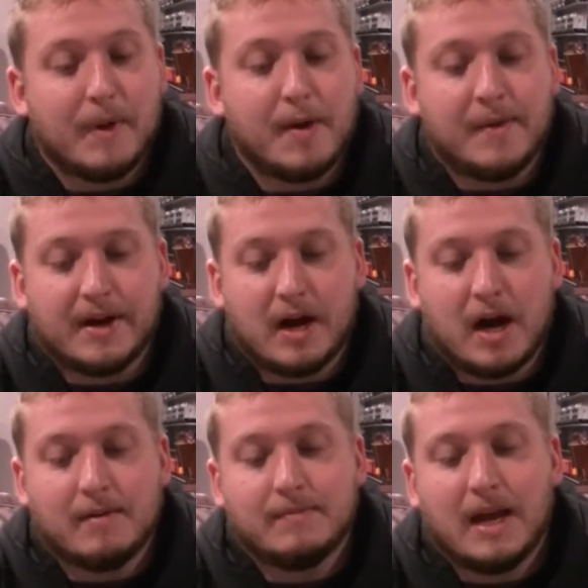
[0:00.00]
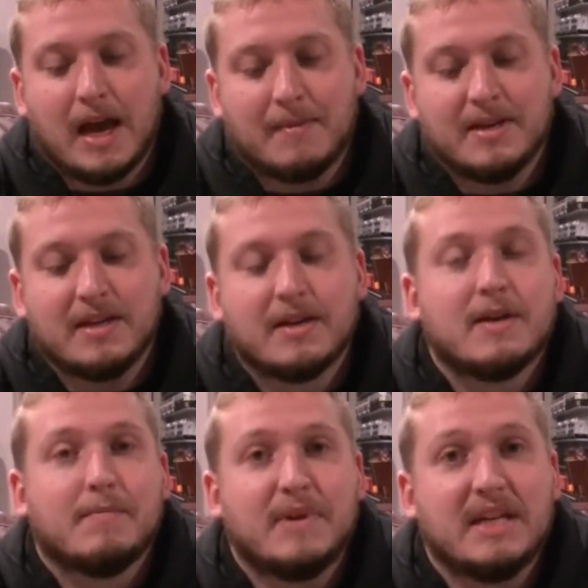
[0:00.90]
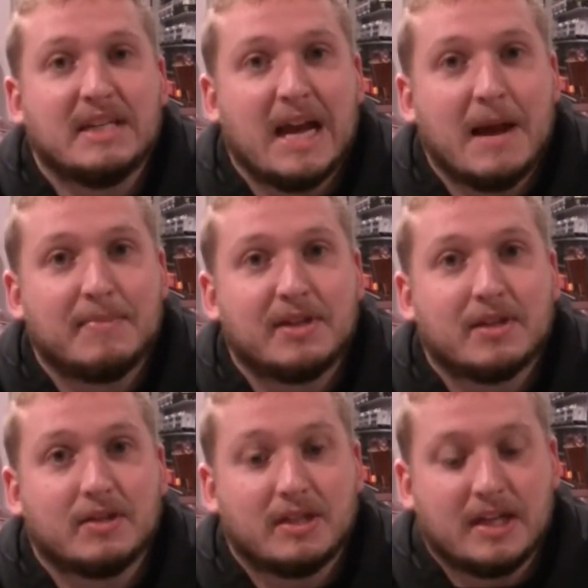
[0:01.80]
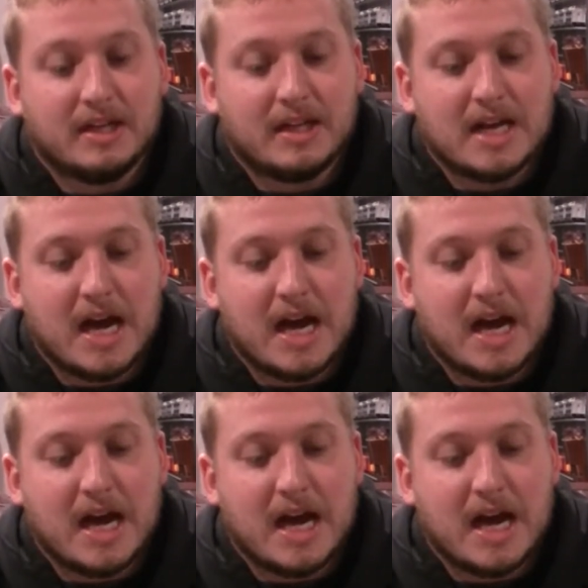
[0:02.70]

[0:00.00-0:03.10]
Belmont Abbey beat Tampa 13-9.